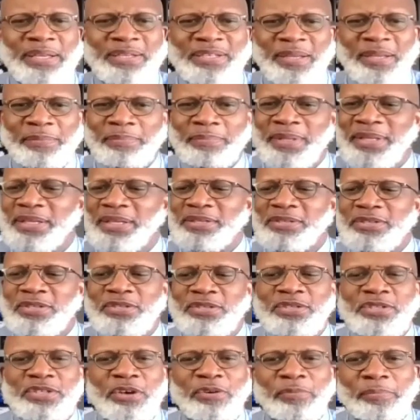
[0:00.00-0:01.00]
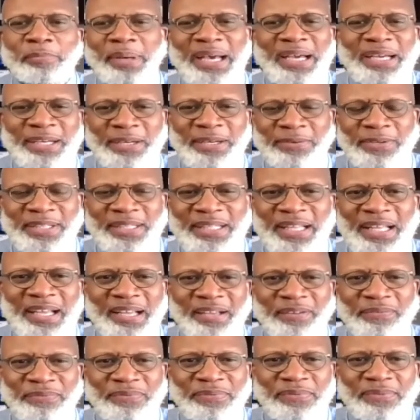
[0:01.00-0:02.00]
about something so minor in
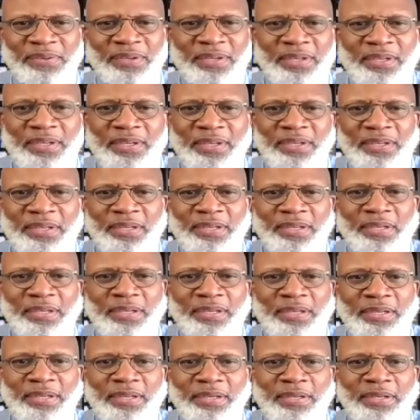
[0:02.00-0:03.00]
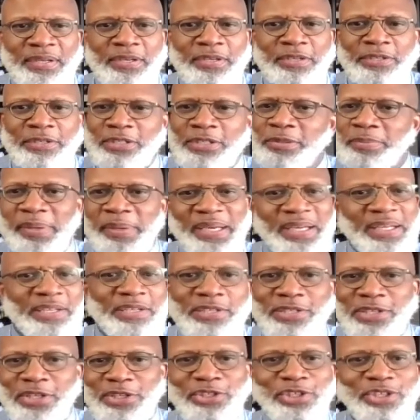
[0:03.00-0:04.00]
life just make a
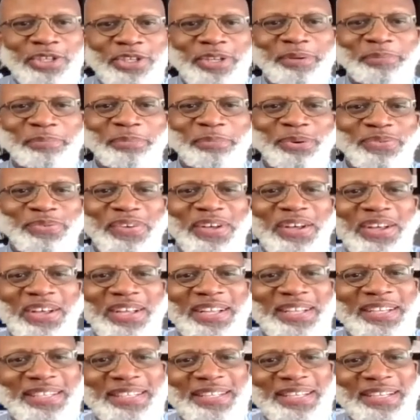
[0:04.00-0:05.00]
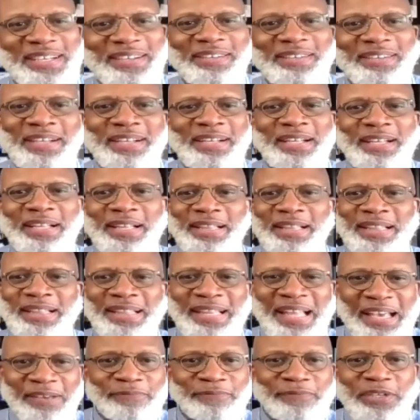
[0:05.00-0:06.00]
decision and move on. You know, yeah.
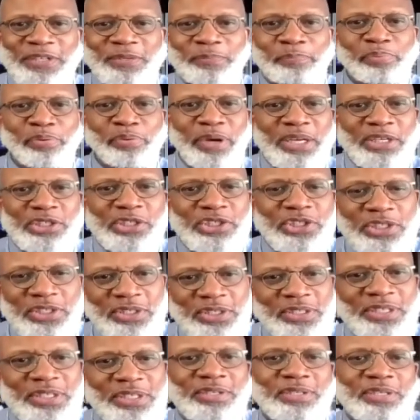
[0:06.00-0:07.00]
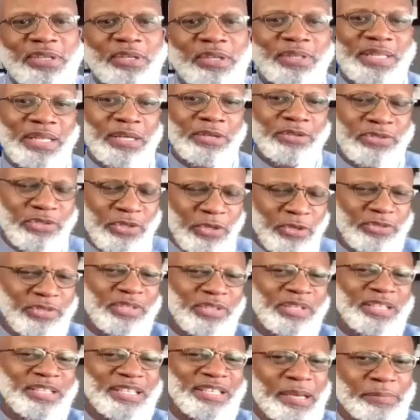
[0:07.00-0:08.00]
life is precious, and so those
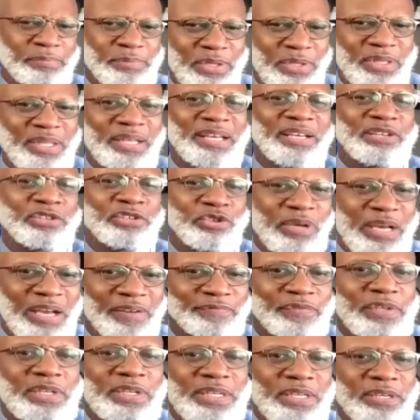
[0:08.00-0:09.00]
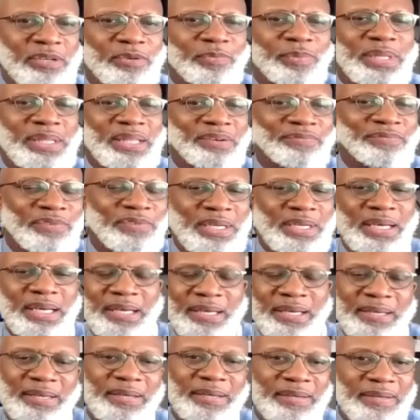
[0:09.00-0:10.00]
those are the types of things you have to deal with every day.
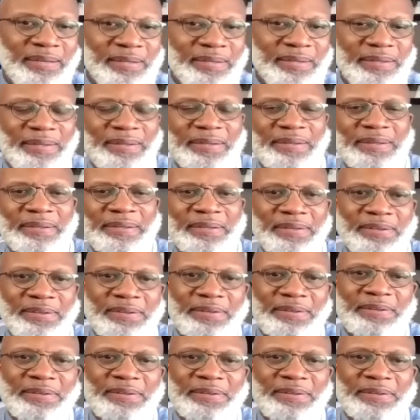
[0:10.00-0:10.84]
Awesome.